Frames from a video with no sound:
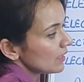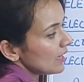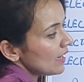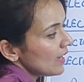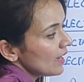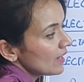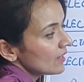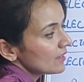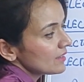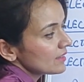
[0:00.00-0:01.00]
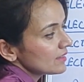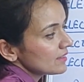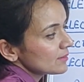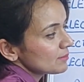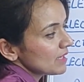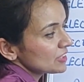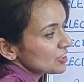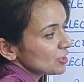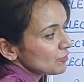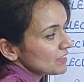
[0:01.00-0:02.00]
and is
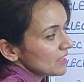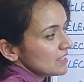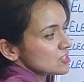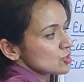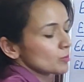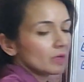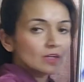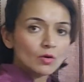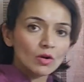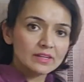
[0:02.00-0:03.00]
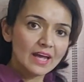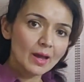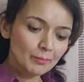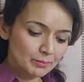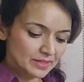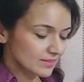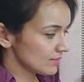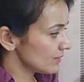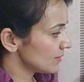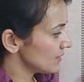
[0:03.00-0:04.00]
measured with an instrument called ammeter.